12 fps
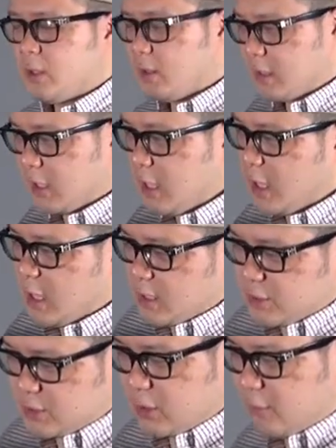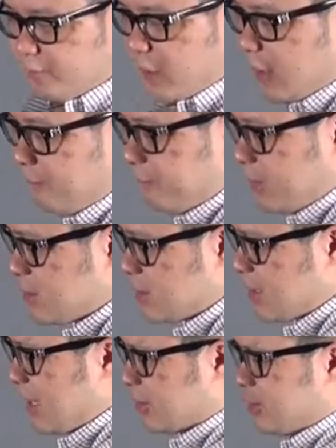Okay, so um, this
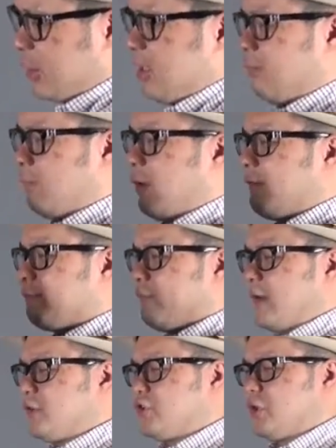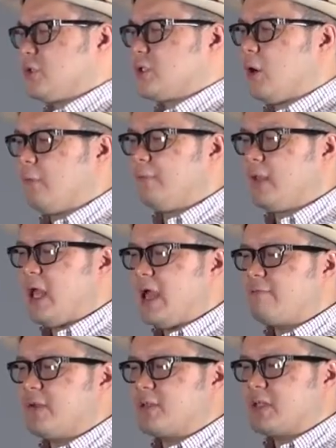is actually the rough functions on the
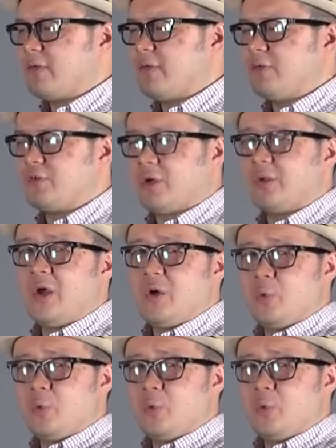FS700,